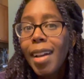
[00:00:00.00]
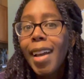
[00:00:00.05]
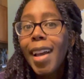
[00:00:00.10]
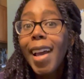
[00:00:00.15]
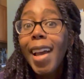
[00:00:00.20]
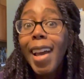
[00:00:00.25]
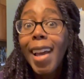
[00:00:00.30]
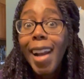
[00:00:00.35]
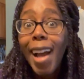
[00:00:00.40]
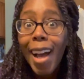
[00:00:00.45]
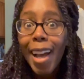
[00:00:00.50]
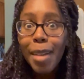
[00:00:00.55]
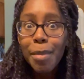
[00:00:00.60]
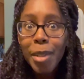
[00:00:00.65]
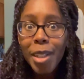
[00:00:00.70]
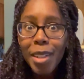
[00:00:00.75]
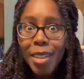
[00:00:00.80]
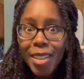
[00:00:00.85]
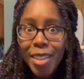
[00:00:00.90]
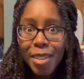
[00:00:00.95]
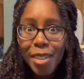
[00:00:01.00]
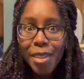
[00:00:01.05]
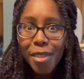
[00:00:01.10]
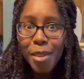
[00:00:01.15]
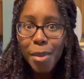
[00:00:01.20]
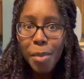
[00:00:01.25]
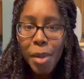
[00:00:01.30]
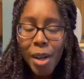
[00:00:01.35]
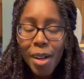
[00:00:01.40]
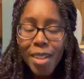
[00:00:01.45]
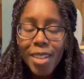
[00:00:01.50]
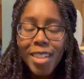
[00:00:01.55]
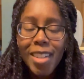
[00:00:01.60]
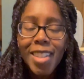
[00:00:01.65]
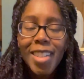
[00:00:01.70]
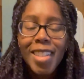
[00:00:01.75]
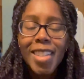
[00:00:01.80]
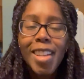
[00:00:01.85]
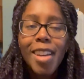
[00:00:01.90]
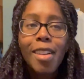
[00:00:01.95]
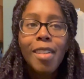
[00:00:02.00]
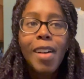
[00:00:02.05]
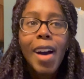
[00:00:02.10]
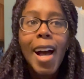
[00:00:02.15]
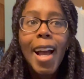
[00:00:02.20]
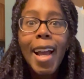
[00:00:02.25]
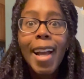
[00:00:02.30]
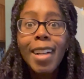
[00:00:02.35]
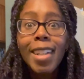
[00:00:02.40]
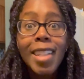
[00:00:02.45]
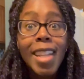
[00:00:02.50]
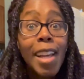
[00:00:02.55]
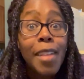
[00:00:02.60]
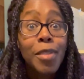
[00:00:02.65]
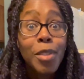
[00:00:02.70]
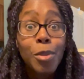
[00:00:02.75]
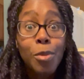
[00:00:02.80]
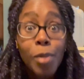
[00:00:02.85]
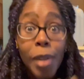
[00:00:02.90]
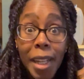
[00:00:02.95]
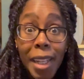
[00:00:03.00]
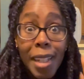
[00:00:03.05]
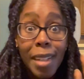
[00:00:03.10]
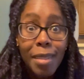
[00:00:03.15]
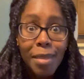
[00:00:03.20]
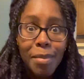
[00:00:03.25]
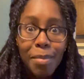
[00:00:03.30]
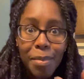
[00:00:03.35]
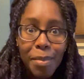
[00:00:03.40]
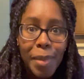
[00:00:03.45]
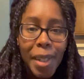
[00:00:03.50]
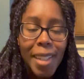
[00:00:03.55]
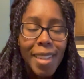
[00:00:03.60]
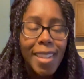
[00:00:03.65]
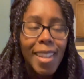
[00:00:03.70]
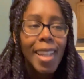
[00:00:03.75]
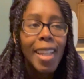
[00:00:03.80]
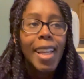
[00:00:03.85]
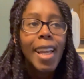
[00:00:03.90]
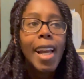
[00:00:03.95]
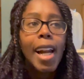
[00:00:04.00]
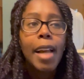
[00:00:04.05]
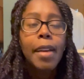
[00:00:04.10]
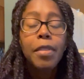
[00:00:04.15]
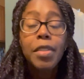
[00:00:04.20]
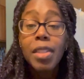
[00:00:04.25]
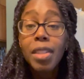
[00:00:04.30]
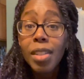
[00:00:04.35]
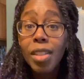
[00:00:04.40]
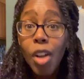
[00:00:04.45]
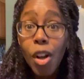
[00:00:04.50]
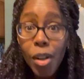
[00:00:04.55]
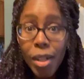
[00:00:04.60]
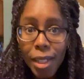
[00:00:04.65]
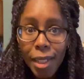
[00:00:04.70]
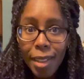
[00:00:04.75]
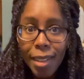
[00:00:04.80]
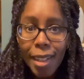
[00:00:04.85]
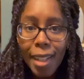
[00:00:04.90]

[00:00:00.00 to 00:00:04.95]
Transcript: And I'm going to do it for March. So I actually have to write my thing. And I've started.